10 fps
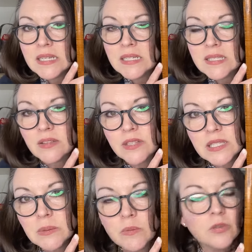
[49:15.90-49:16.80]
So
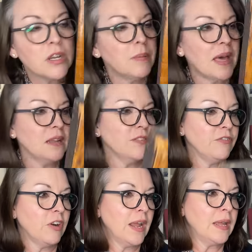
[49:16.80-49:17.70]
this one will come out of the
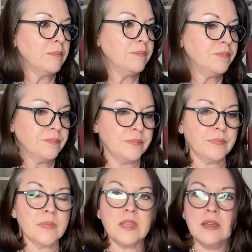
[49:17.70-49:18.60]
frame
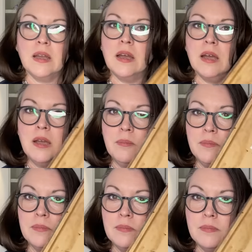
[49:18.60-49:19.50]
um,